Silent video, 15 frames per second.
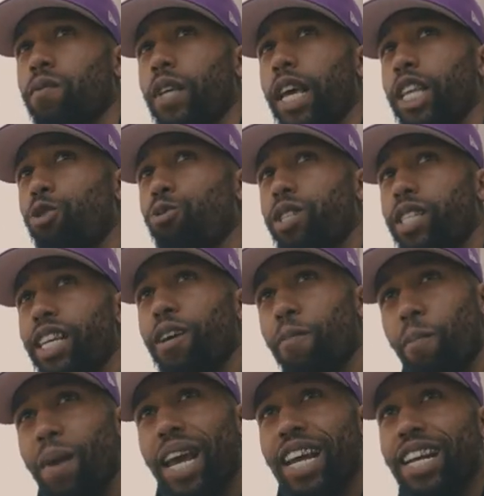and you see a
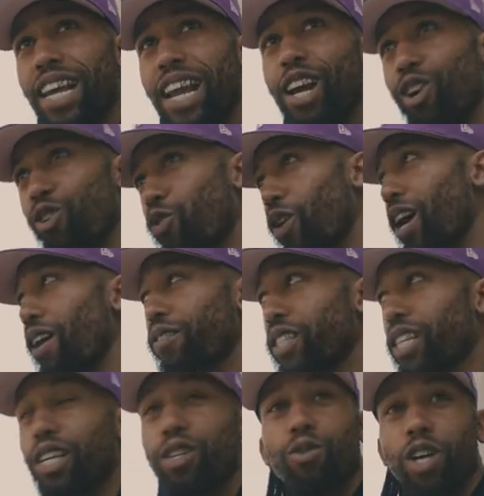manned aircraft
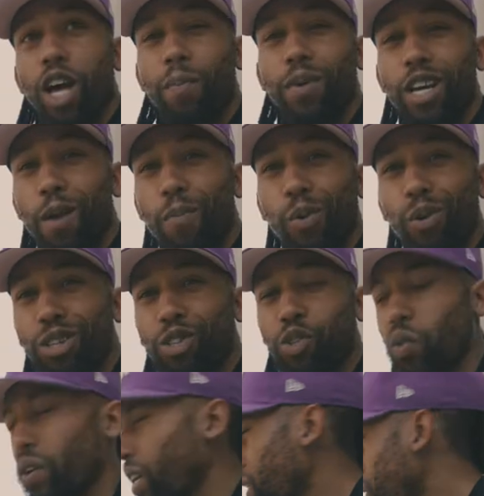signal coming up on the
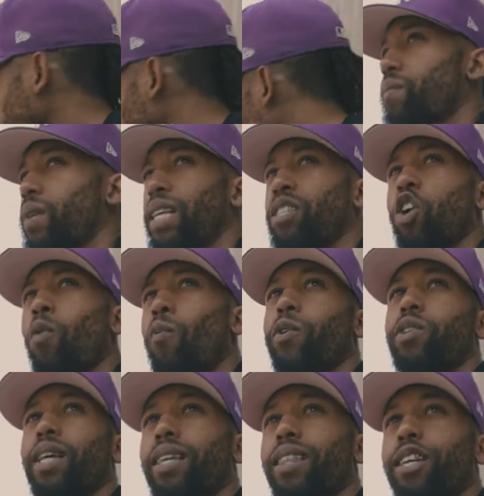screen. It's
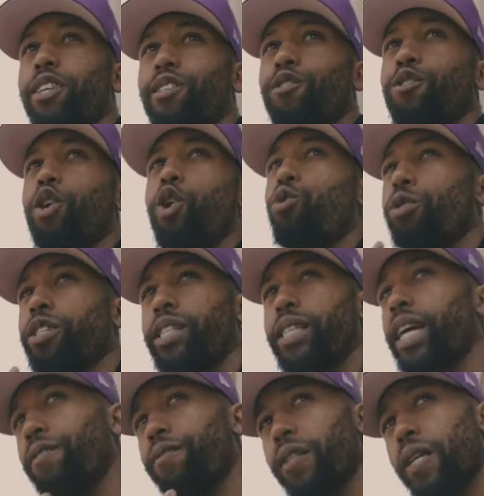almost like there's no
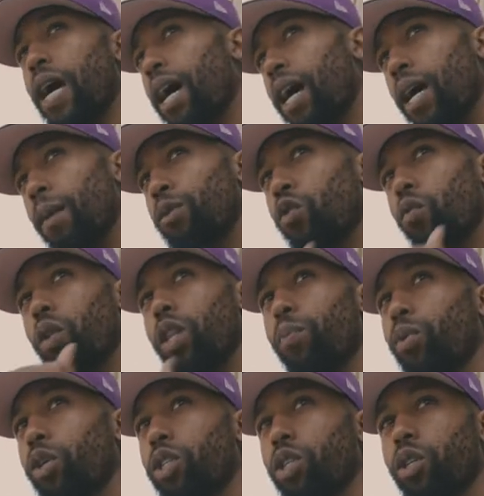safe time to really
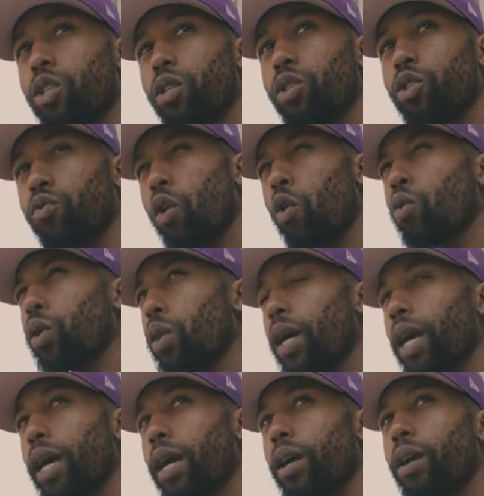put your drone in
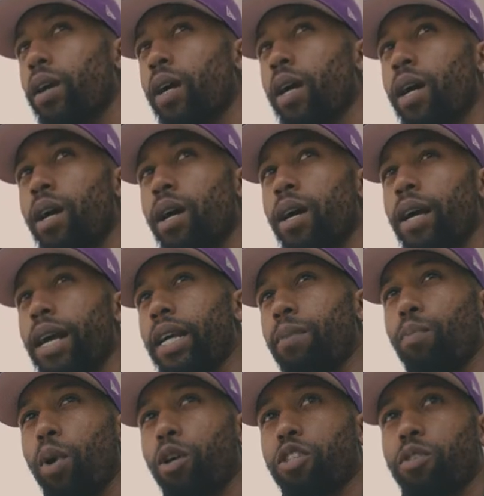the air
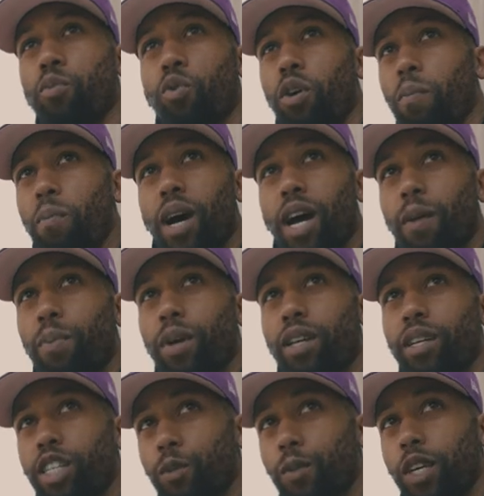in Baltimore, in my
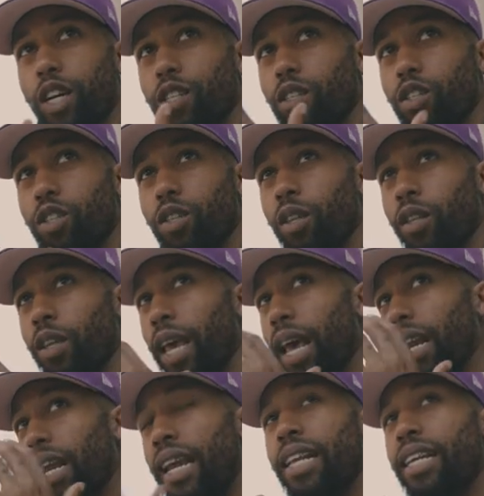opinion, just because
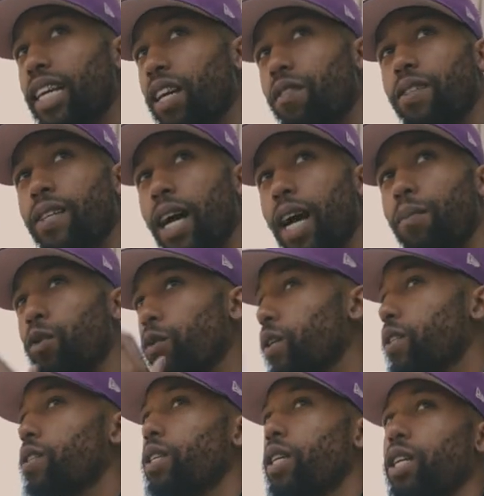at any given time you
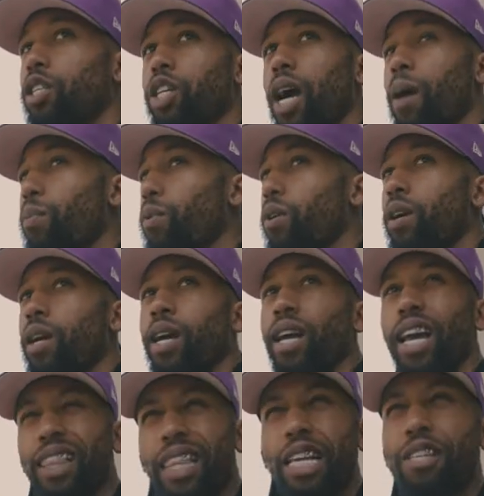could see a chopper
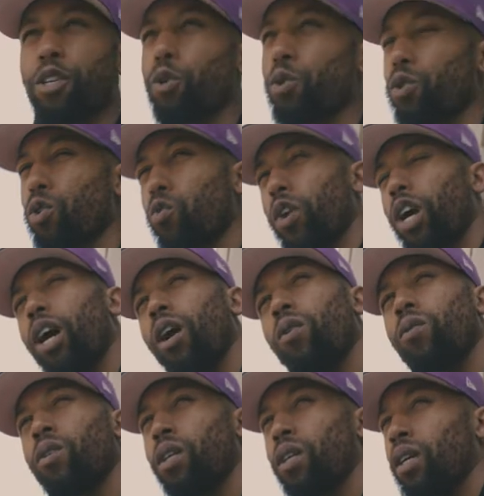and they circle
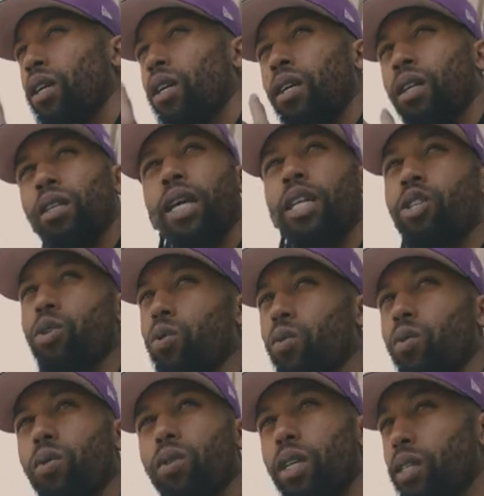around.
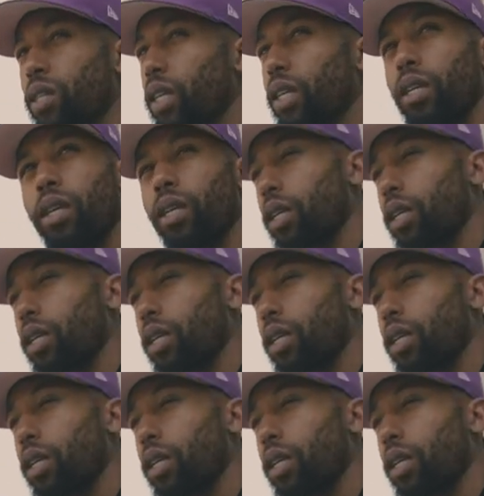It